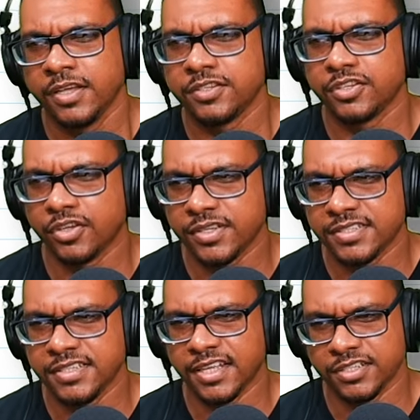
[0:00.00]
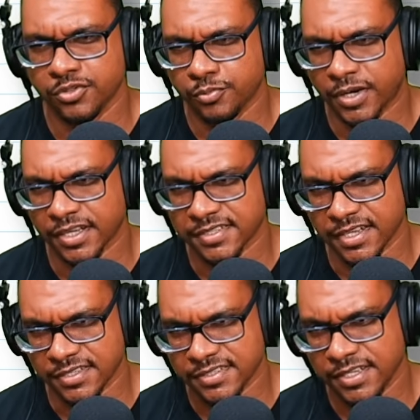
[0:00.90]
So now you're seeing that your two brackets
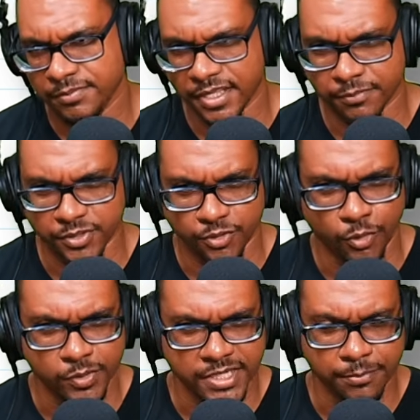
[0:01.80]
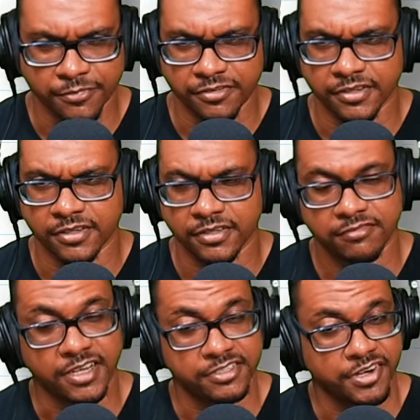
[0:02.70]
are the same. That must always happen for
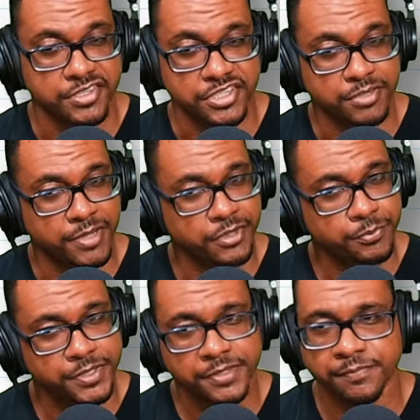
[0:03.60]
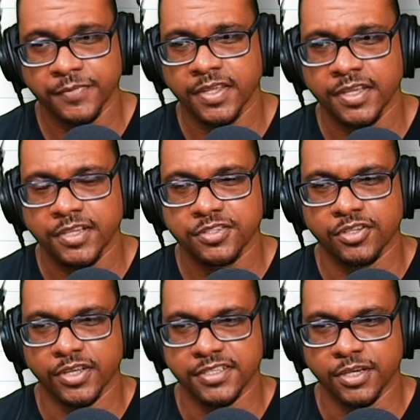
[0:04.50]
factorization by grouping. So
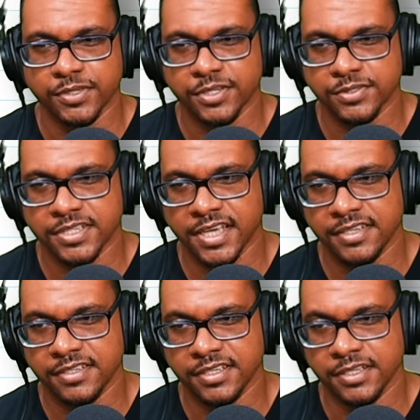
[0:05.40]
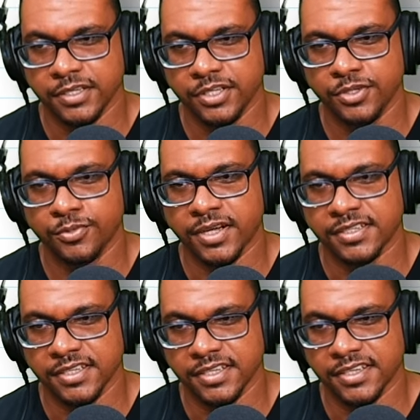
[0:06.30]
now you take what's outside, the q
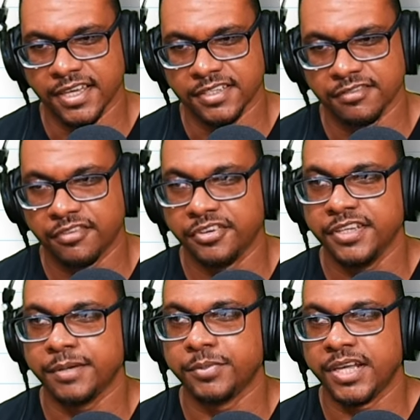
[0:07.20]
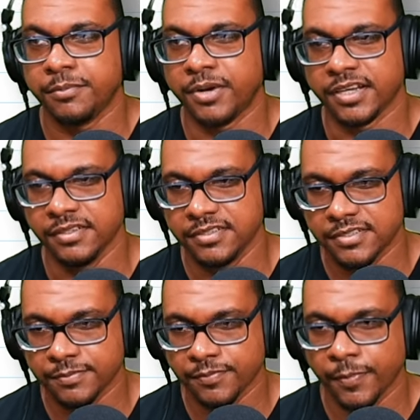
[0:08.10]
and the negative 3, and put that in
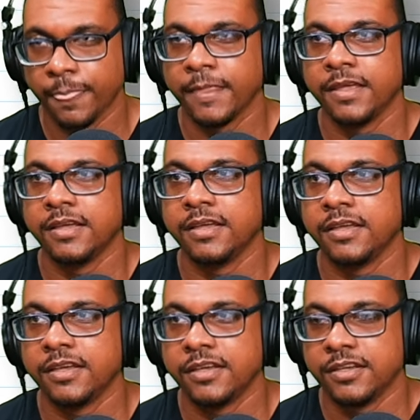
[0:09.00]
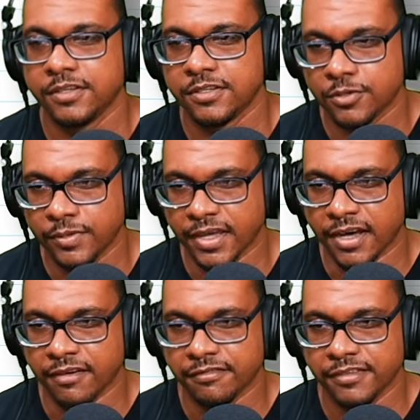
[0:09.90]
brackets. So we
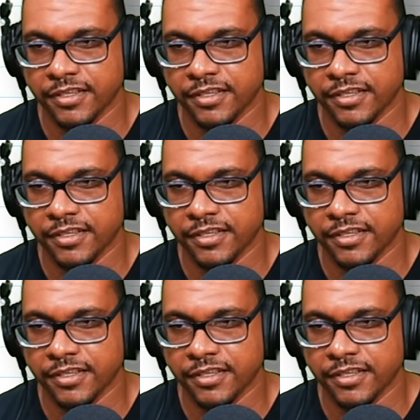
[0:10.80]
have